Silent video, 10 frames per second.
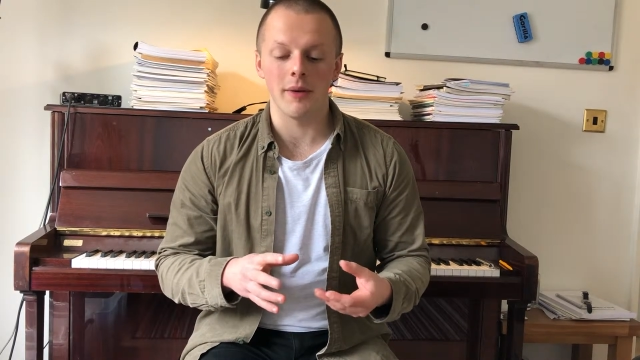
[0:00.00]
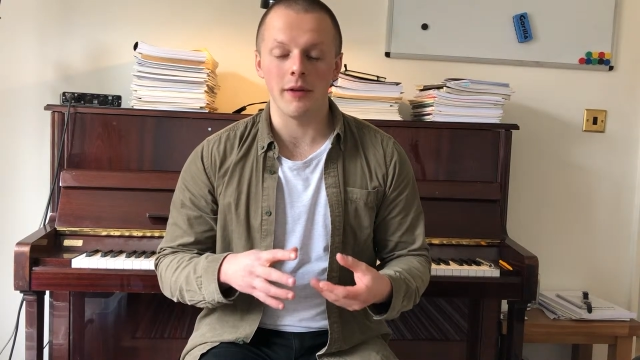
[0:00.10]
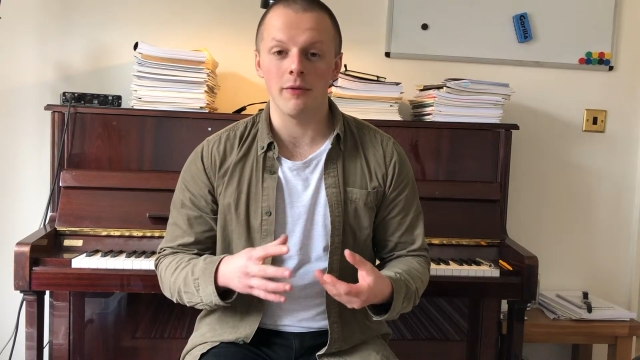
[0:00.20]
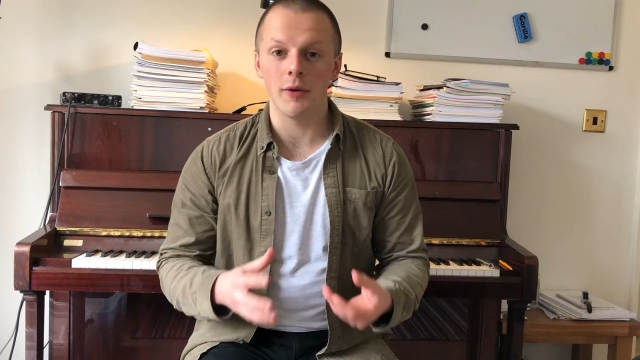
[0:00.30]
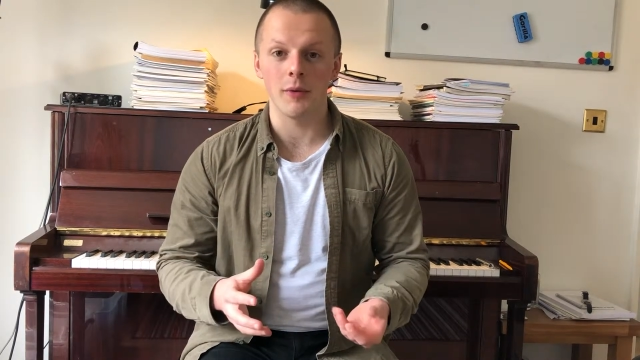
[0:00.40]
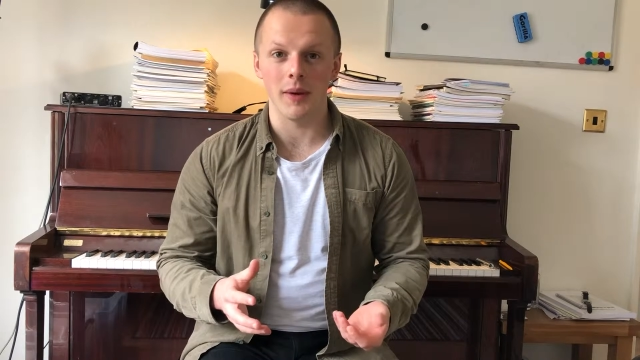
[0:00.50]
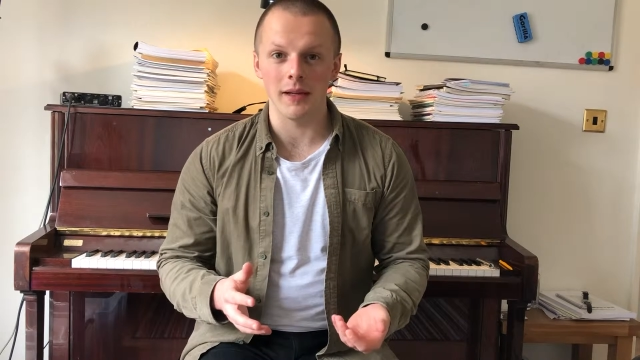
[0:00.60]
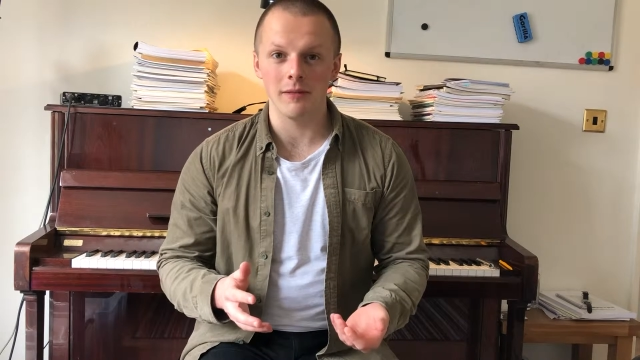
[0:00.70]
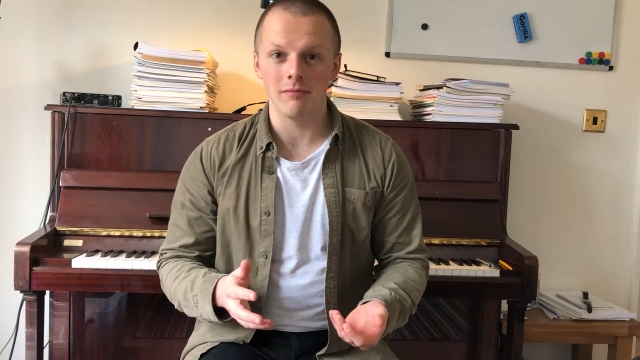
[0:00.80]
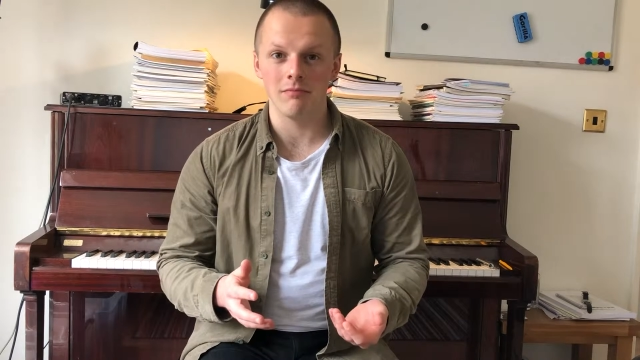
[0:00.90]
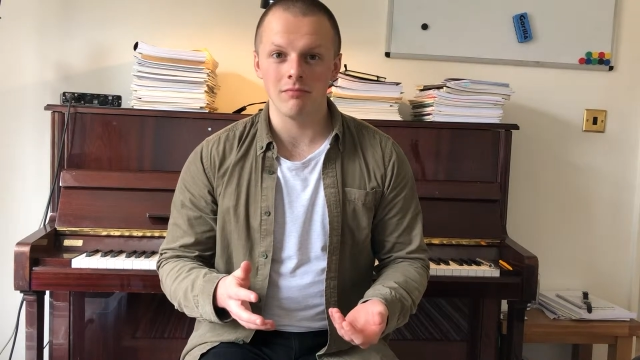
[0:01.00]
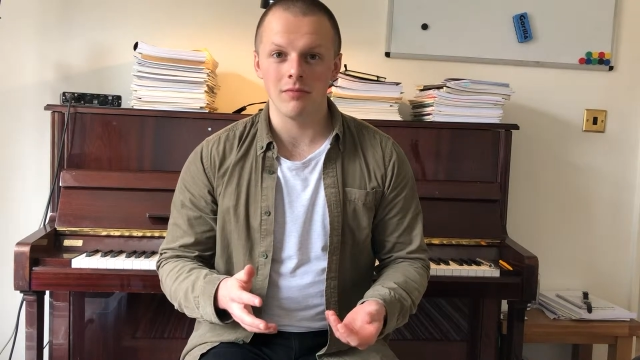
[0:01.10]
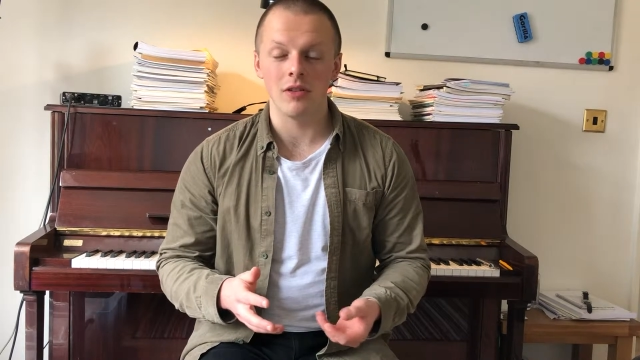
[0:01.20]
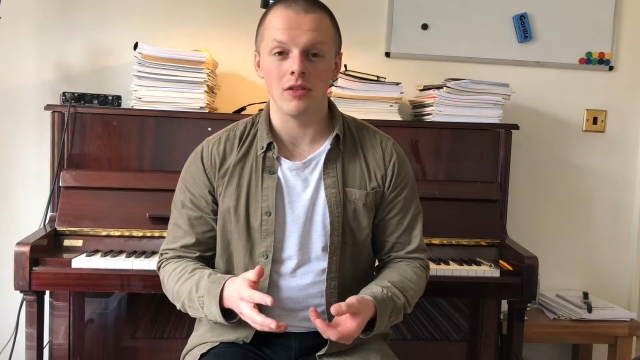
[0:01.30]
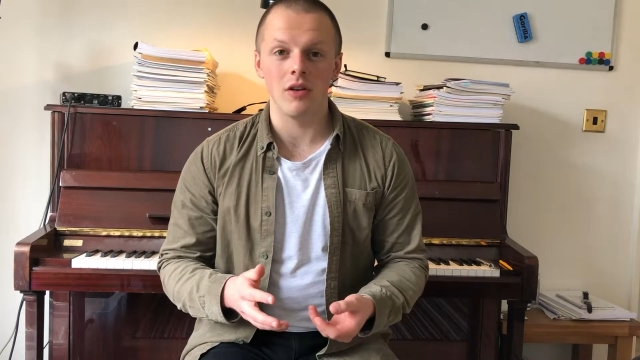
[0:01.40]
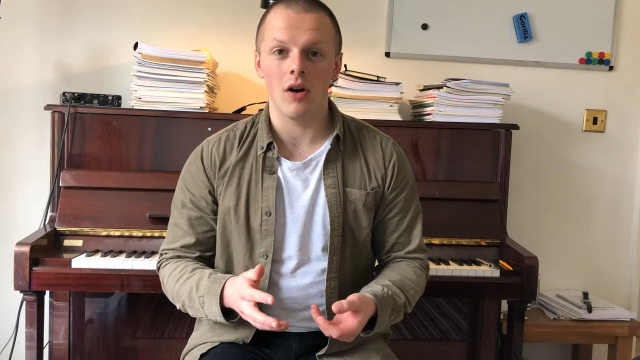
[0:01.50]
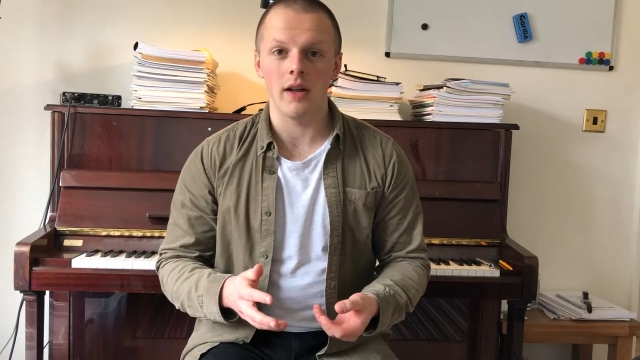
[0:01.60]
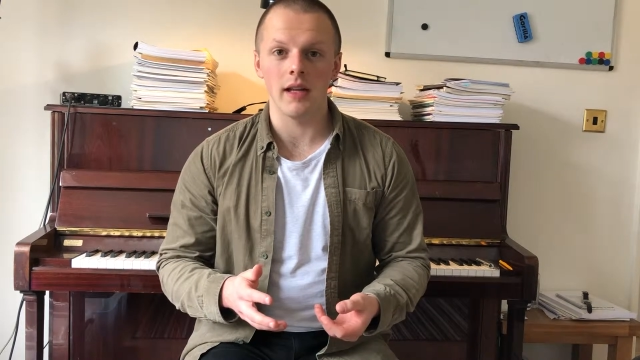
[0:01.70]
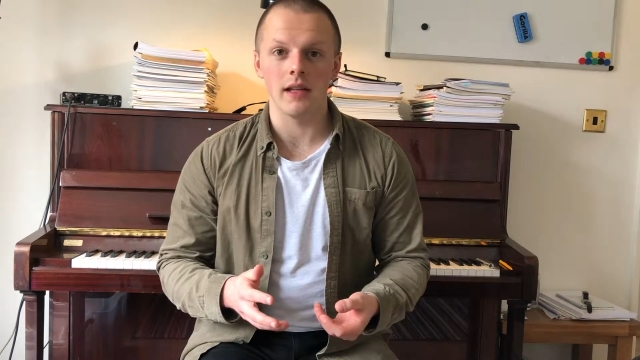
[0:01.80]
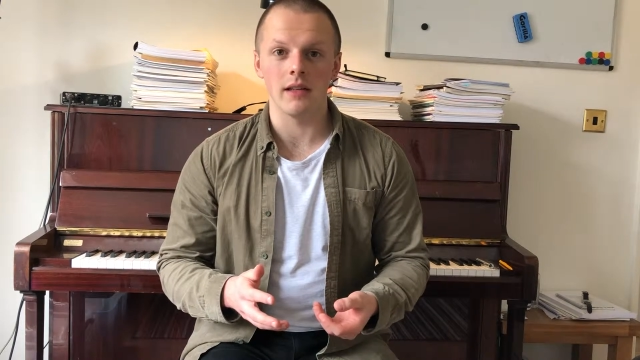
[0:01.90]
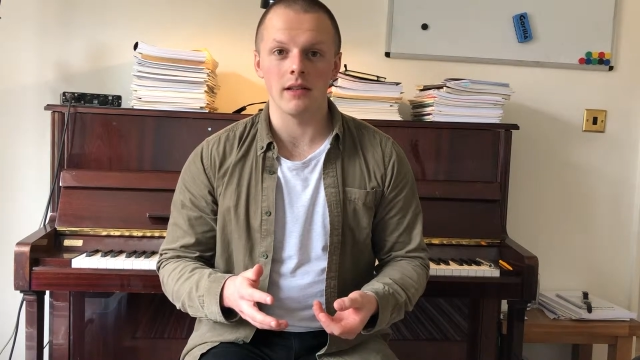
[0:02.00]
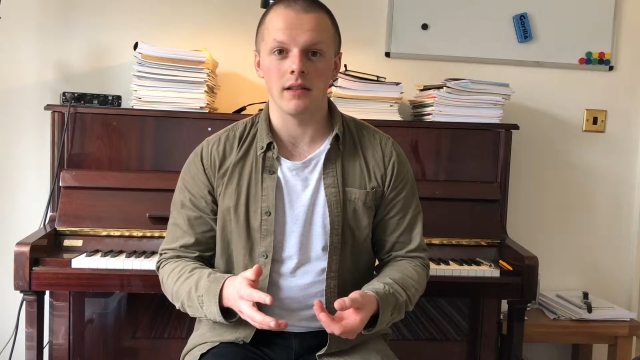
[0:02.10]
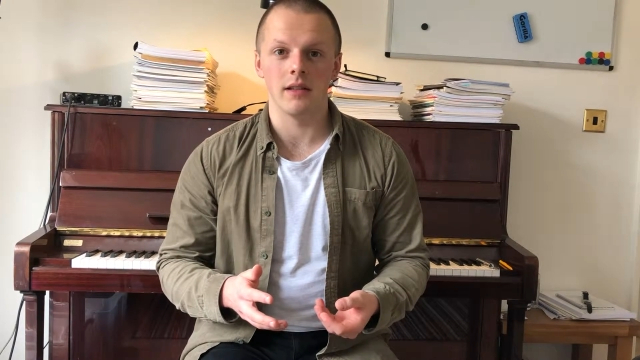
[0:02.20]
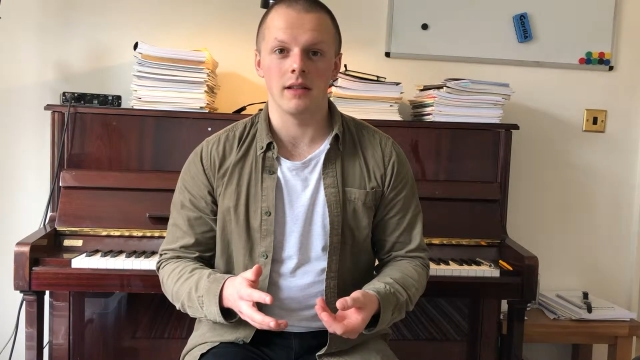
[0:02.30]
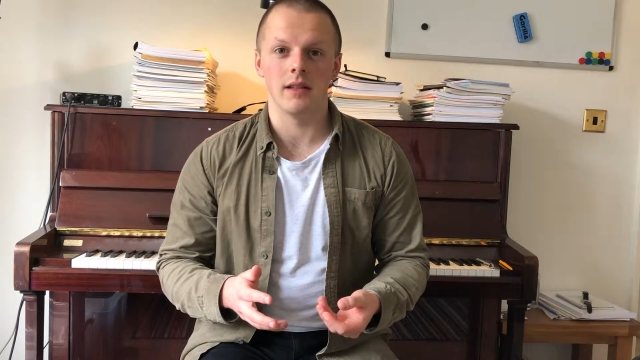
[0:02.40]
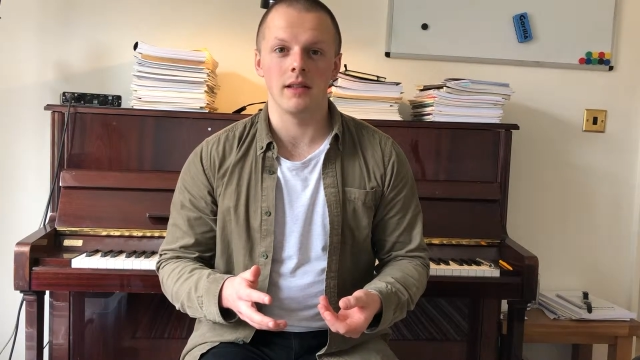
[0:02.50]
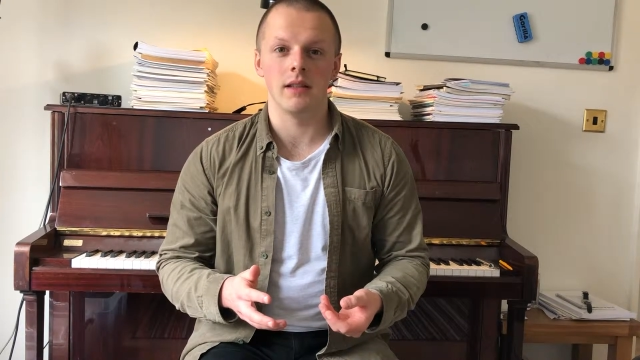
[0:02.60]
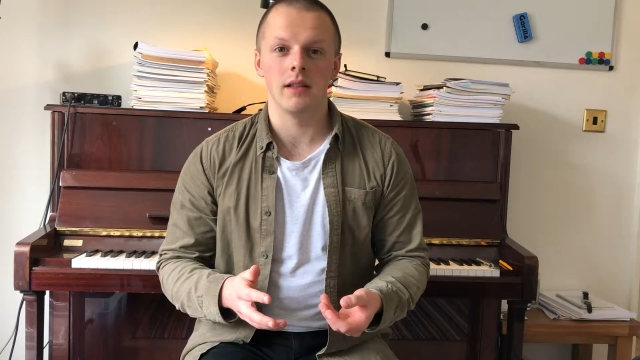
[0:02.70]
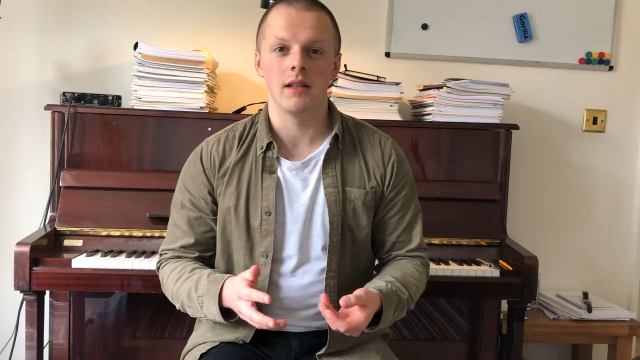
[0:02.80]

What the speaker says: a fun way, not in a